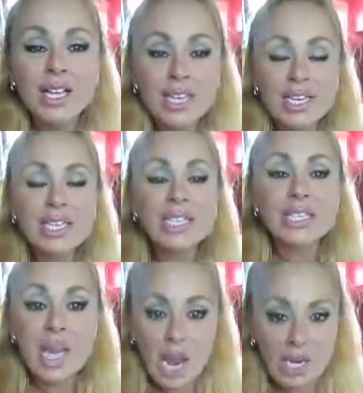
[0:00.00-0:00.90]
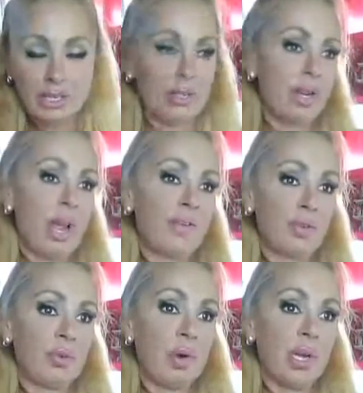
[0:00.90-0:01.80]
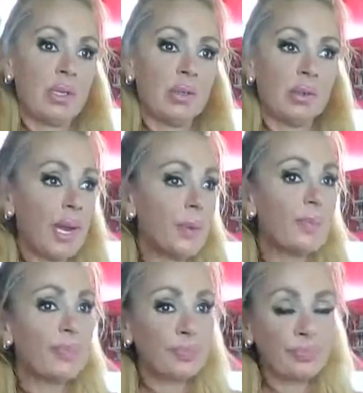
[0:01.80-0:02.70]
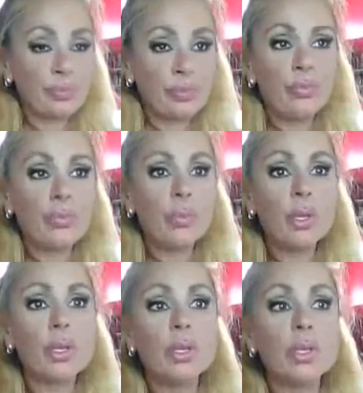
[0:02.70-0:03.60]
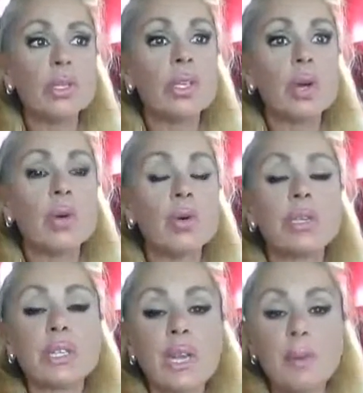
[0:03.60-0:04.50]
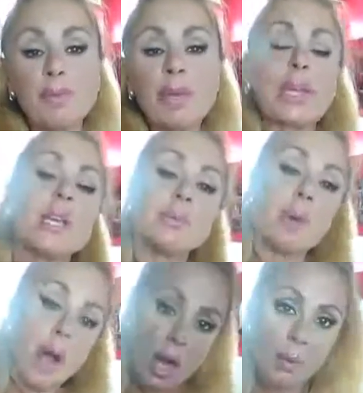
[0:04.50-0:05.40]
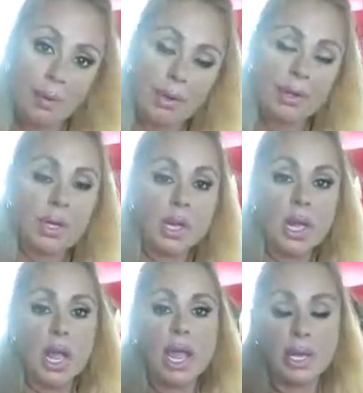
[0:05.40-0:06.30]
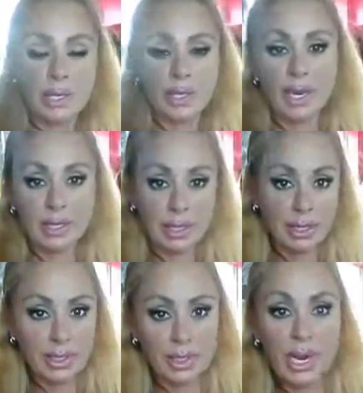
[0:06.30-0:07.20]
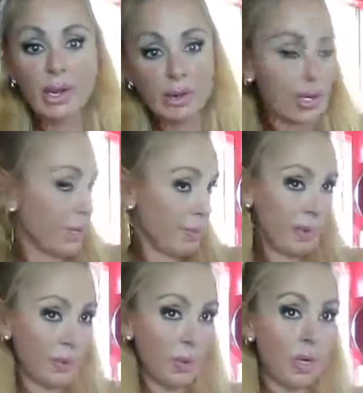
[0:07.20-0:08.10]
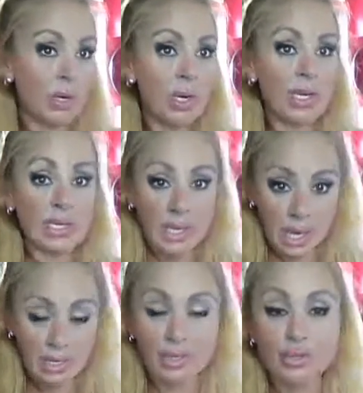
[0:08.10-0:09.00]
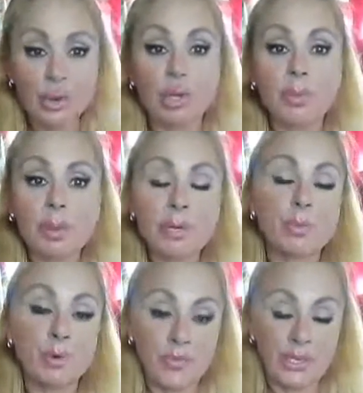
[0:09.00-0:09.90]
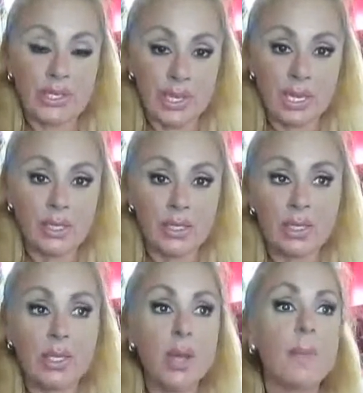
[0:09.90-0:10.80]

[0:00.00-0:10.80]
He gets tired after a while, right? So instead of picking him up and carrying him everywhere, it's like a stroller makes perfect sense.